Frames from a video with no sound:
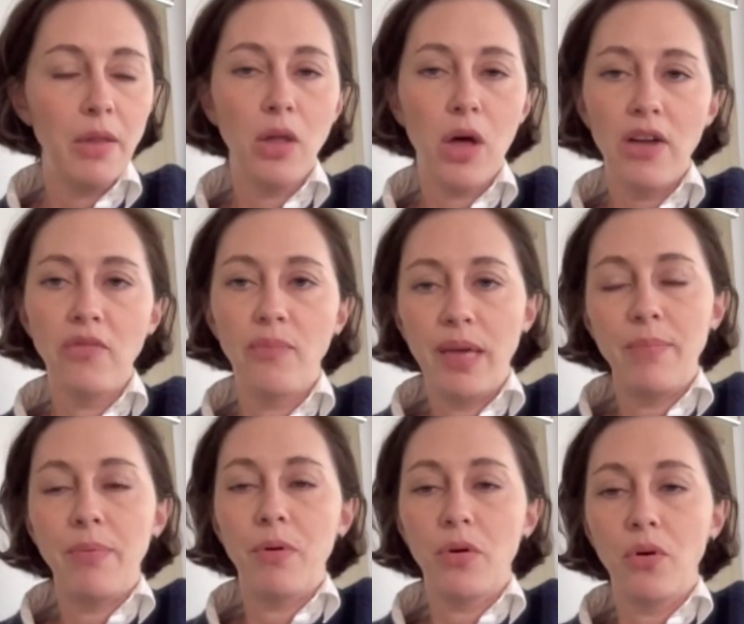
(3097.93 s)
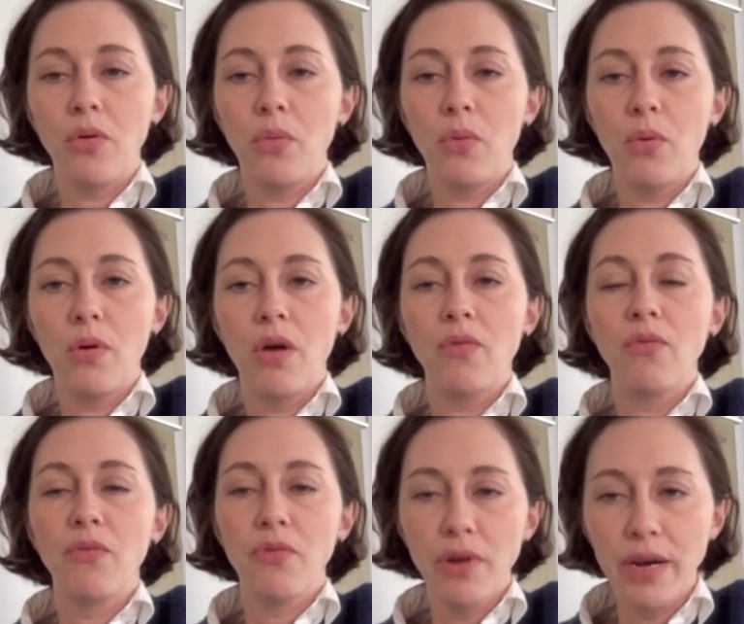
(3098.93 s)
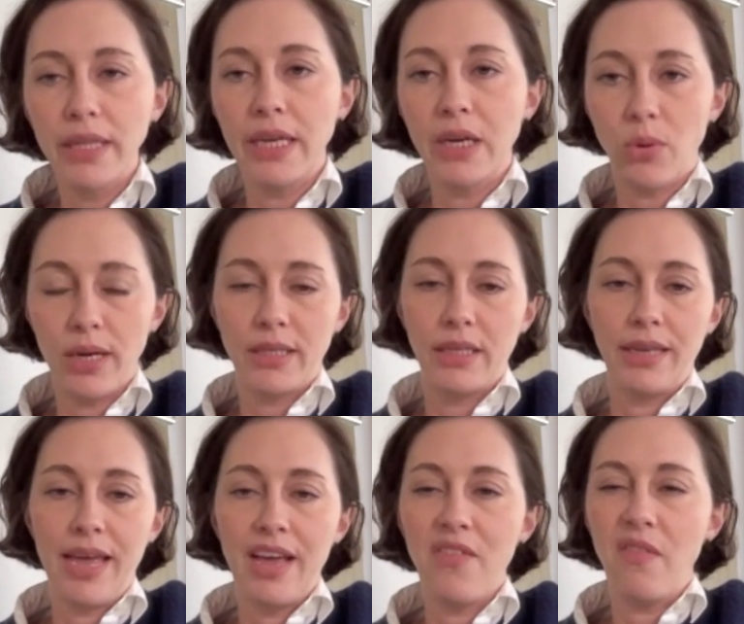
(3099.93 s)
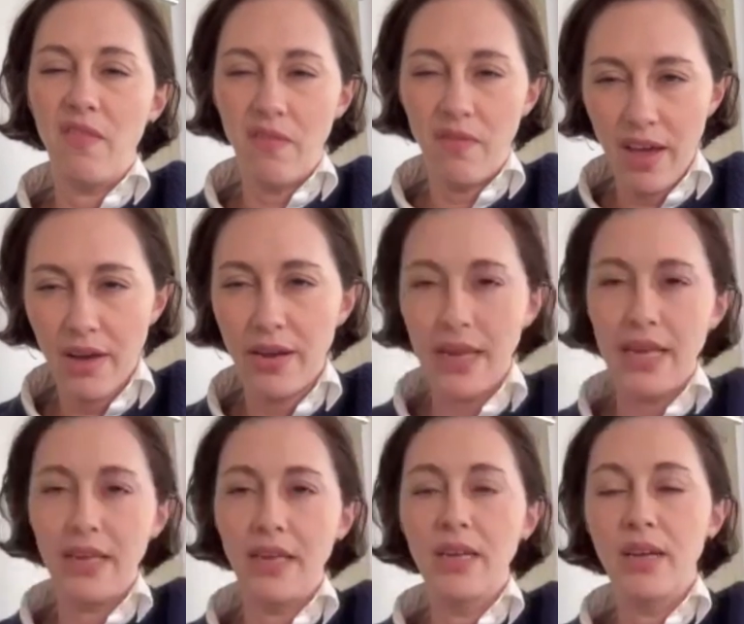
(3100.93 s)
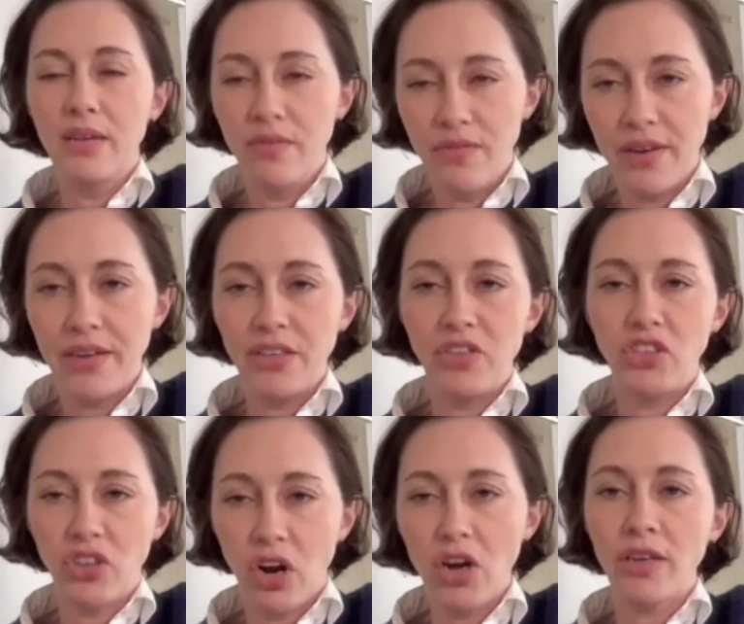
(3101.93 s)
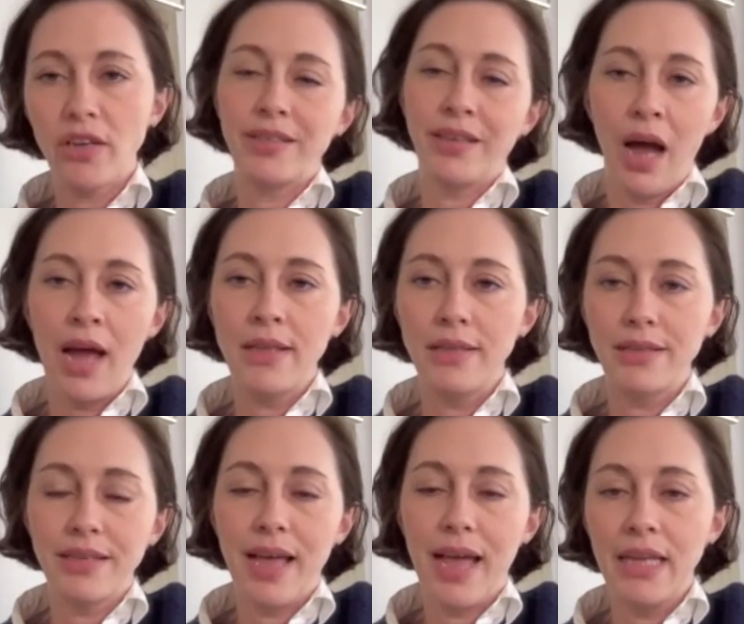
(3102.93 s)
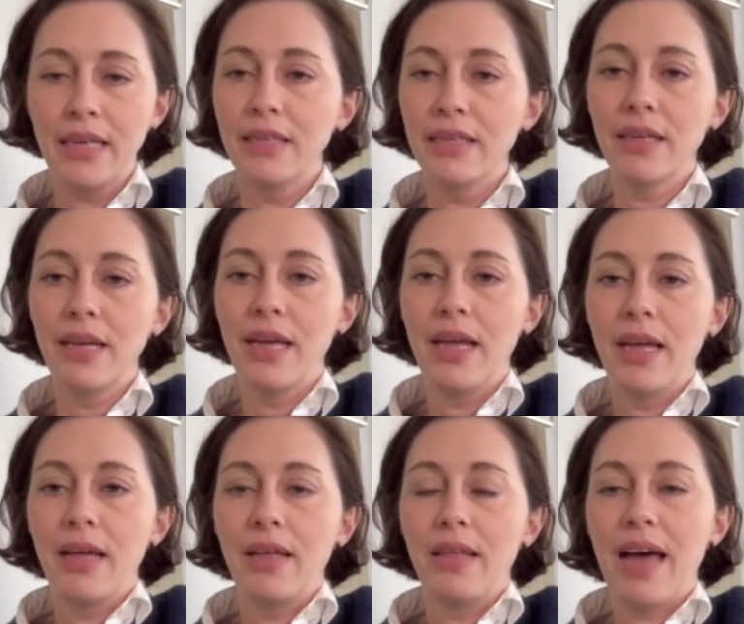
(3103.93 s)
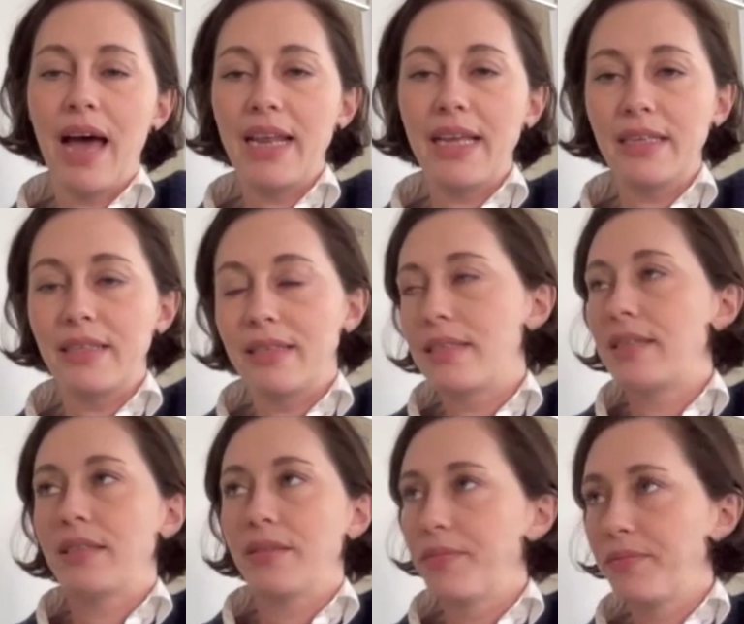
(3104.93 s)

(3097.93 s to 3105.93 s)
a lot of people are really quick to take very, very stark sides, and that is,